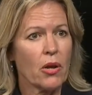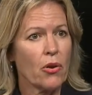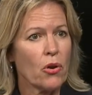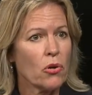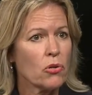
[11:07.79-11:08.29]
a
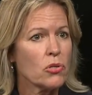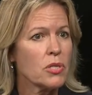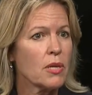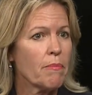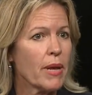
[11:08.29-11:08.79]

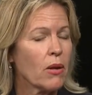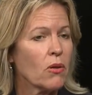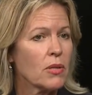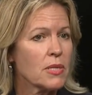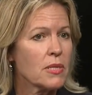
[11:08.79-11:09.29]
nurse, a
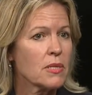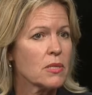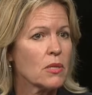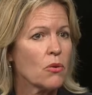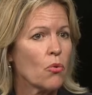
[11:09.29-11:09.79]
medical
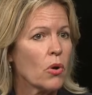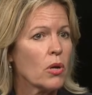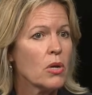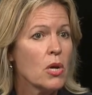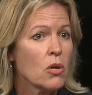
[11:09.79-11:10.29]
assistant, or
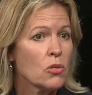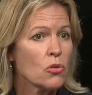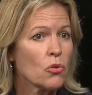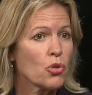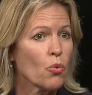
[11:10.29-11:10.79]
a
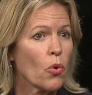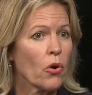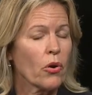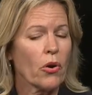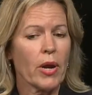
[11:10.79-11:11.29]
social
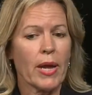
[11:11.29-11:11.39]
worker.